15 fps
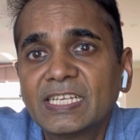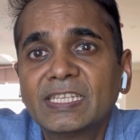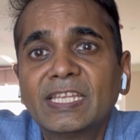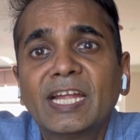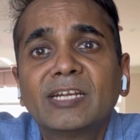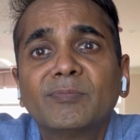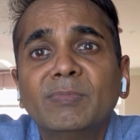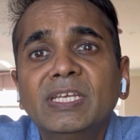
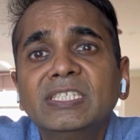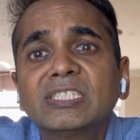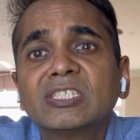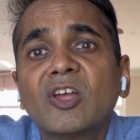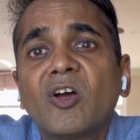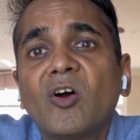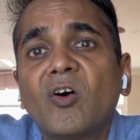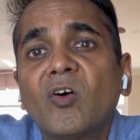that
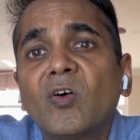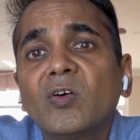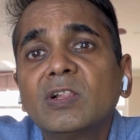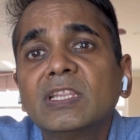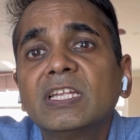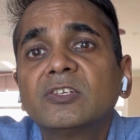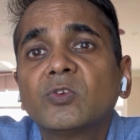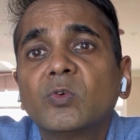means
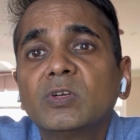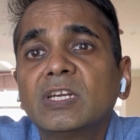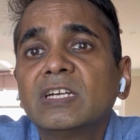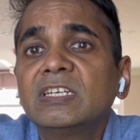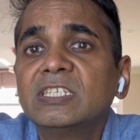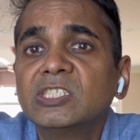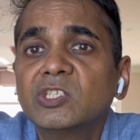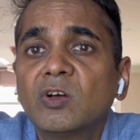all the
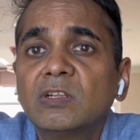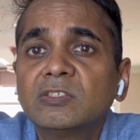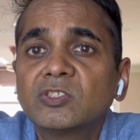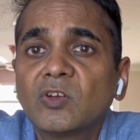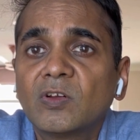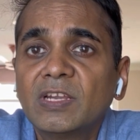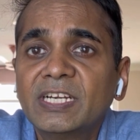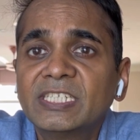total dissolved
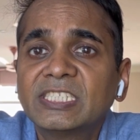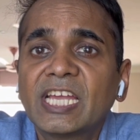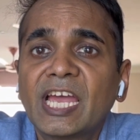solids